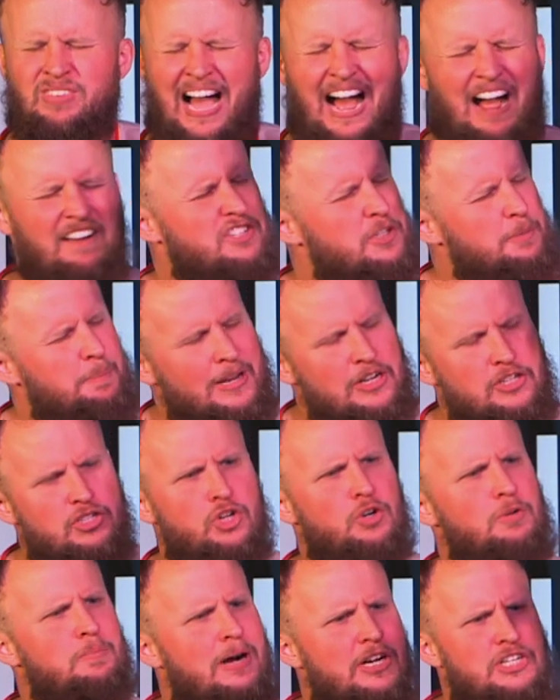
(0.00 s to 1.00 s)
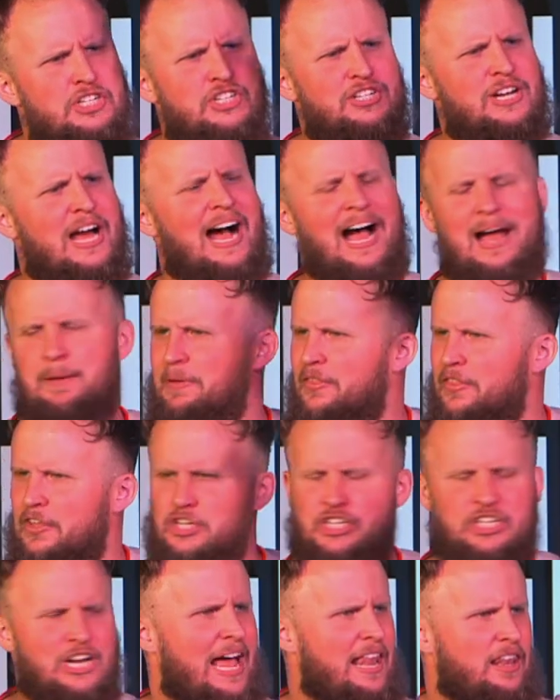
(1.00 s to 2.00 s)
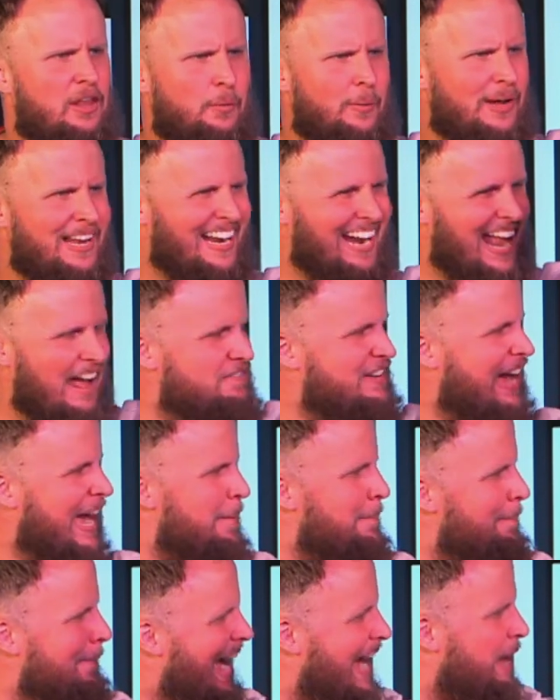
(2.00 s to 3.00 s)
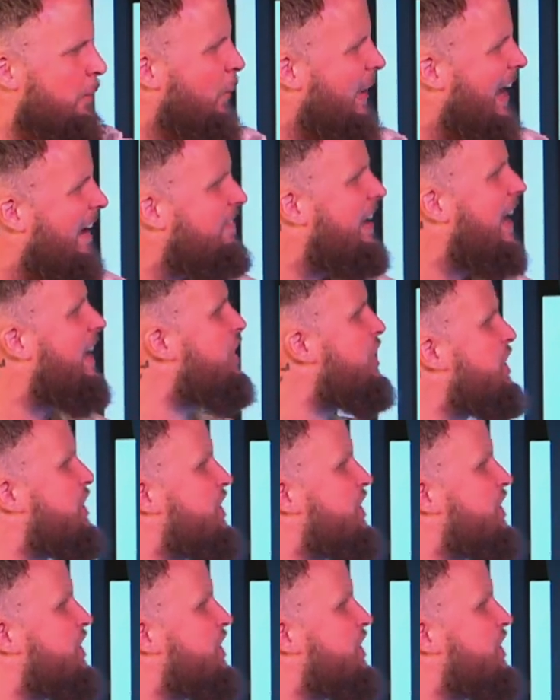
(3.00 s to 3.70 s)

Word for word: I've spent too much time in the shallow end, and I've gotten mad when I've gotten